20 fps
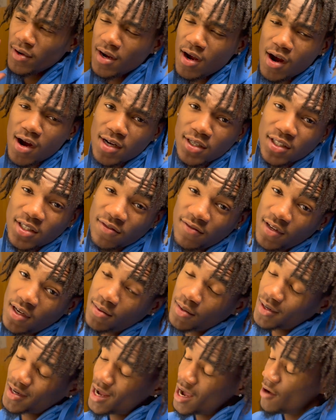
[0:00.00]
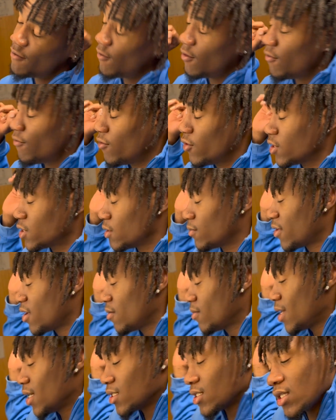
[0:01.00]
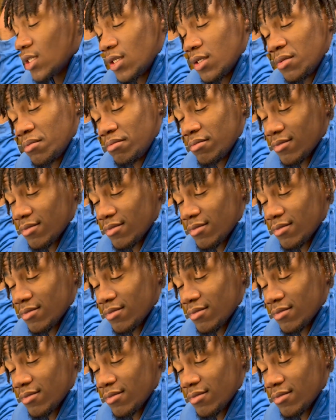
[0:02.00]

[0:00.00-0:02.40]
are, filmed on the iPhone 14 Pro Max again.